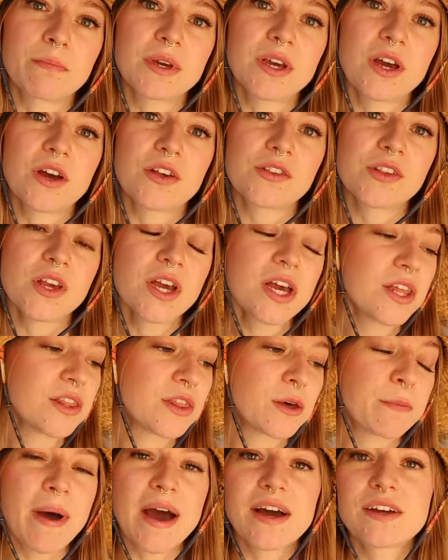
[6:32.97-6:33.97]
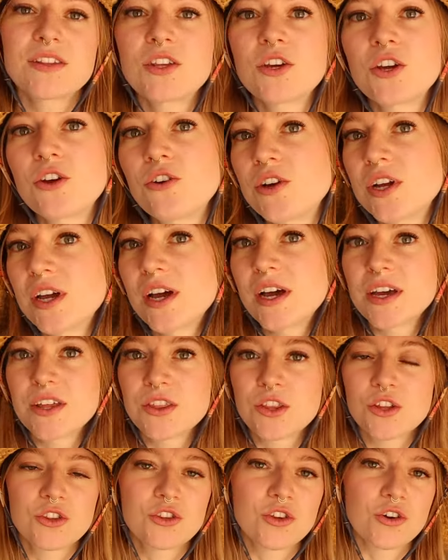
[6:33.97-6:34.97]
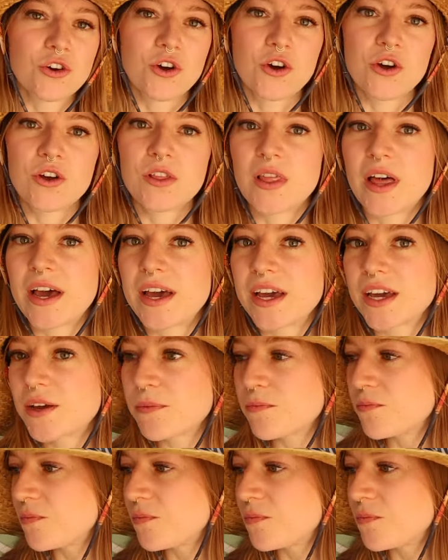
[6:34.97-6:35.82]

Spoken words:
because the bacteria in the dirt, like